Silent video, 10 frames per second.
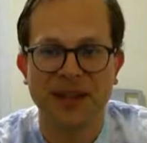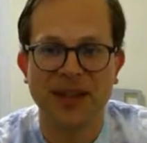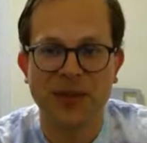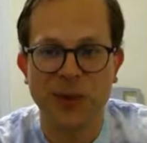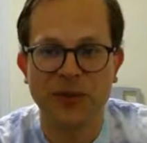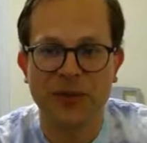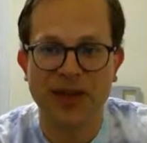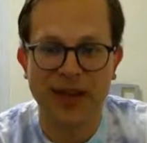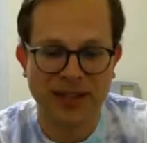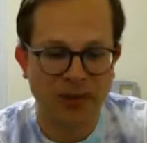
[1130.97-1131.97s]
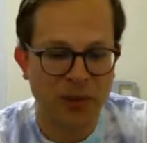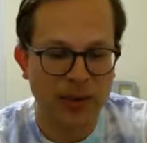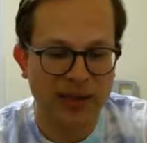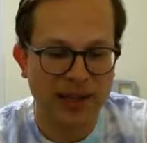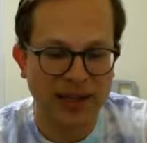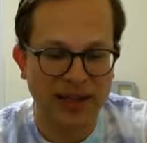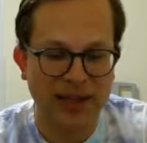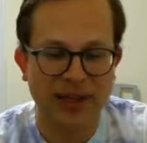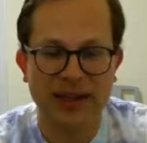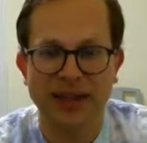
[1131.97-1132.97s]
That's cool. For the next time I want to take,
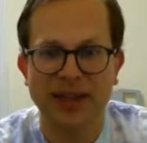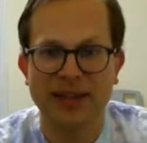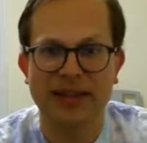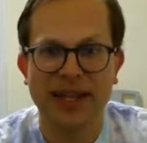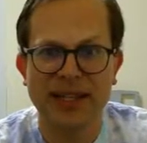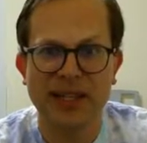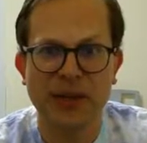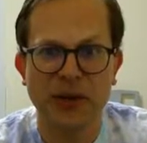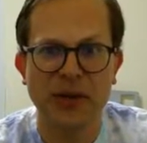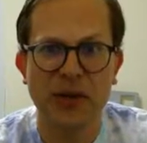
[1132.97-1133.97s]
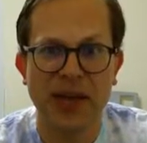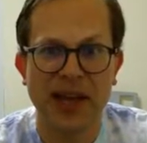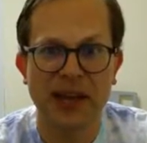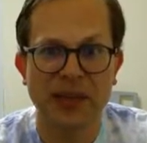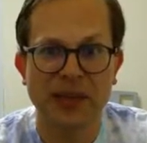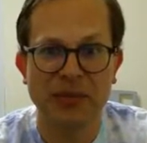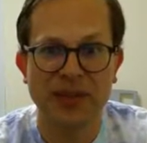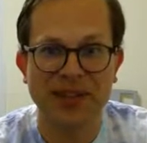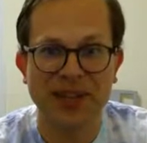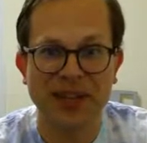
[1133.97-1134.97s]
like, Daisy or Toadette or someone
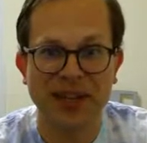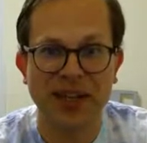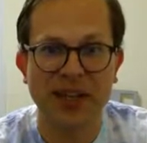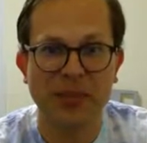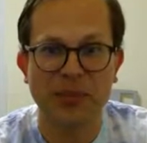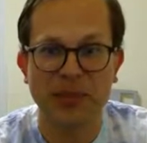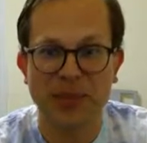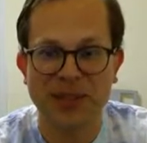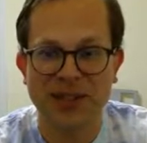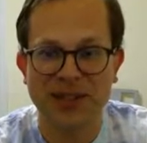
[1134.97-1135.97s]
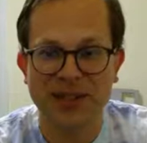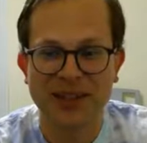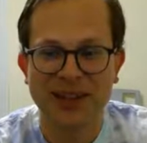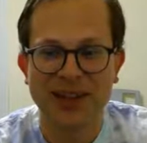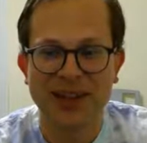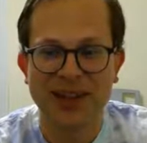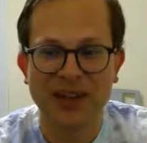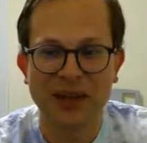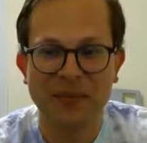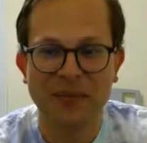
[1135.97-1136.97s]
that's getting a cup boost
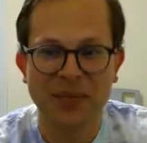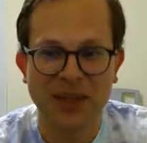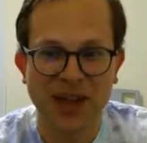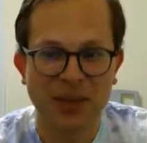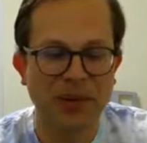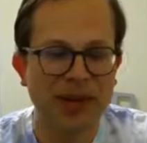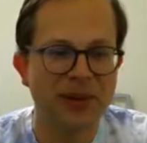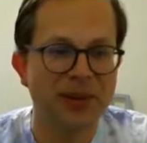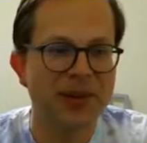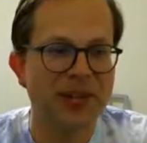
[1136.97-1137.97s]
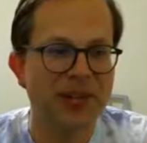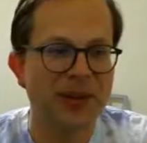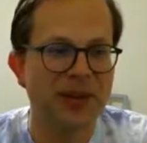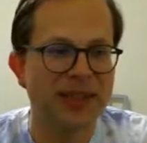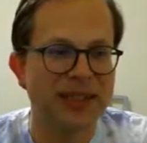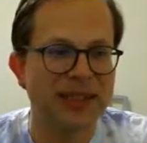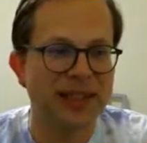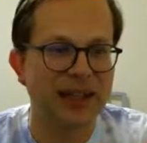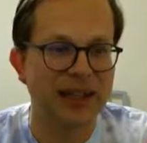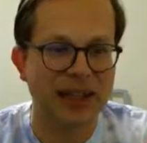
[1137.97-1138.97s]
um, up a level to use.
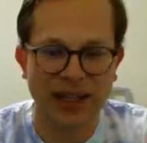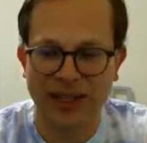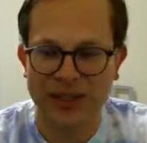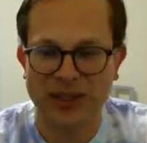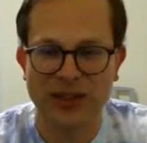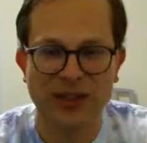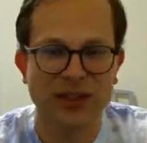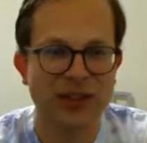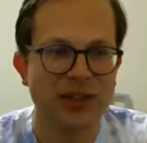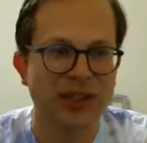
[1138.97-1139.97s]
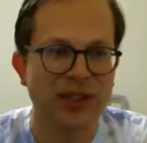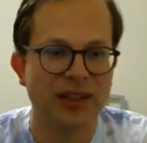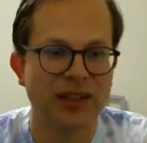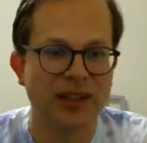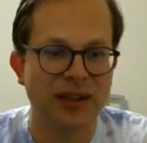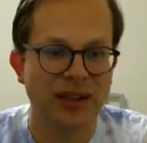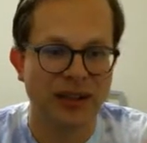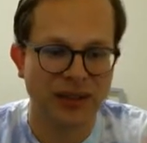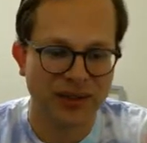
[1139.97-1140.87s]
Ah, oh, gosh, gee, all right.